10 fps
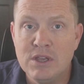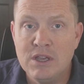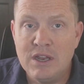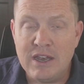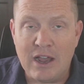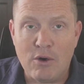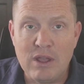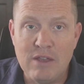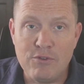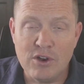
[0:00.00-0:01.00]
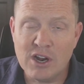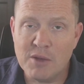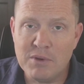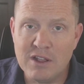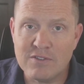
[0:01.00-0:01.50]
Now, if your
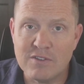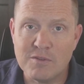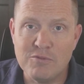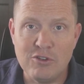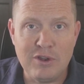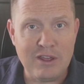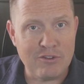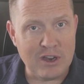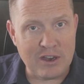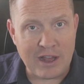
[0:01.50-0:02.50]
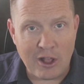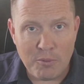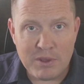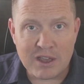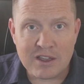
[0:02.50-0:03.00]
company has systems that you either need to
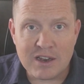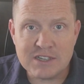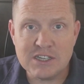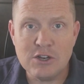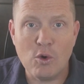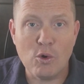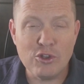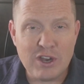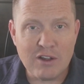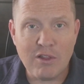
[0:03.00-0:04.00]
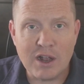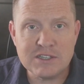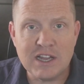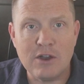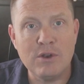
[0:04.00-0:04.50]
help get connected or you need to lock
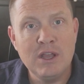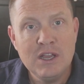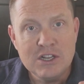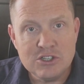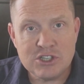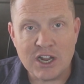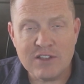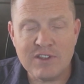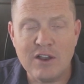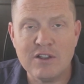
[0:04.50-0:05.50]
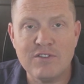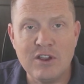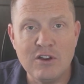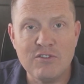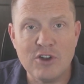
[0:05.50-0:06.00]
down, check us out because
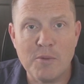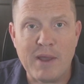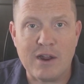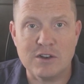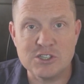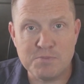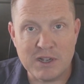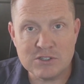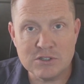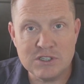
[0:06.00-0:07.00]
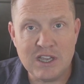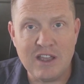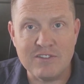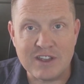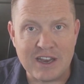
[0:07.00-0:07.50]
here at Startup Hakk, our specialty
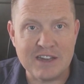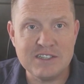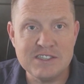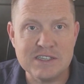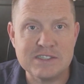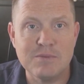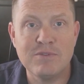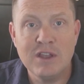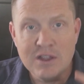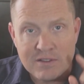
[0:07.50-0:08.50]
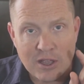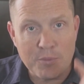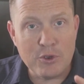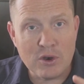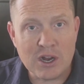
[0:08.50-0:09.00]
is connecting systems to help
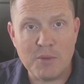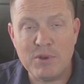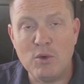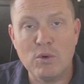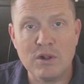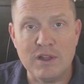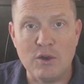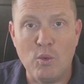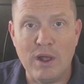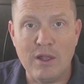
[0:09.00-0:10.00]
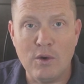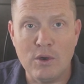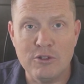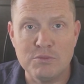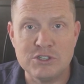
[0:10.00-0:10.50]
your company work like a
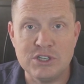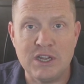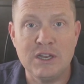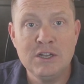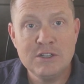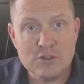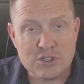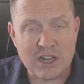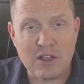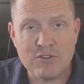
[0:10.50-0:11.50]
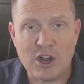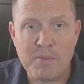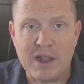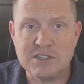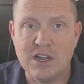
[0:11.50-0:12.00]
well-oiled machine. So check out
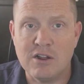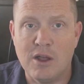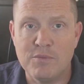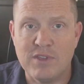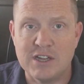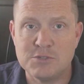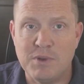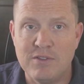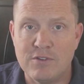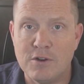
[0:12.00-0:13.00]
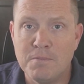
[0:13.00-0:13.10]
startuphakk.com slash Spencer.